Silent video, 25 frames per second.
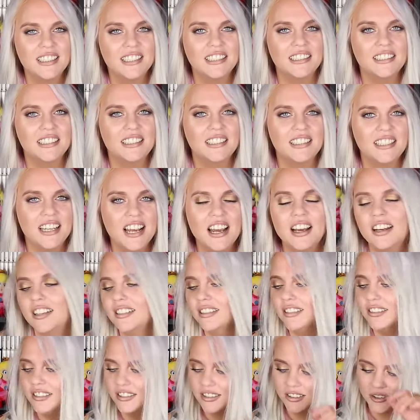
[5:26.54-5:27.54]
I said, yeah.
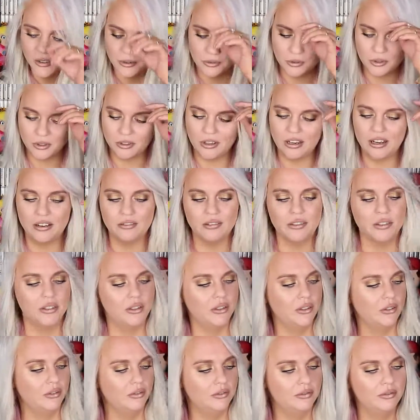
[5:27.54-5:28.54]
What do I have to
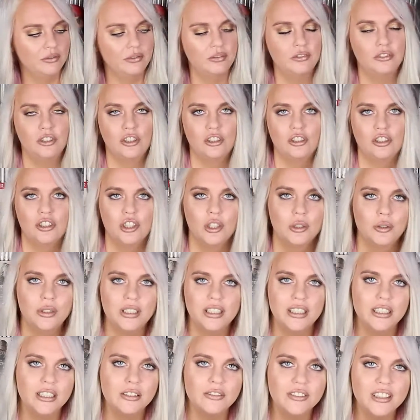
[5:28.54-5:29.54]
do? Just show it
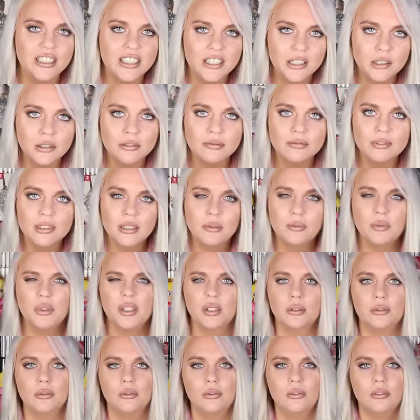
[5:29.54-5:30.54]
in a video and we're
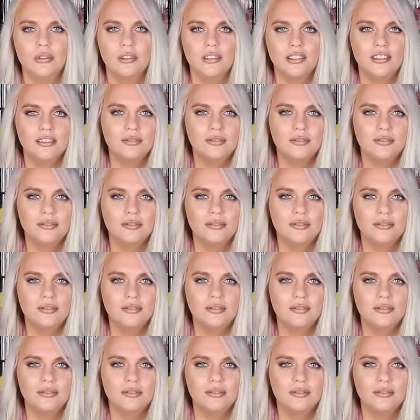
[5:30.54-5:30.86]
cool.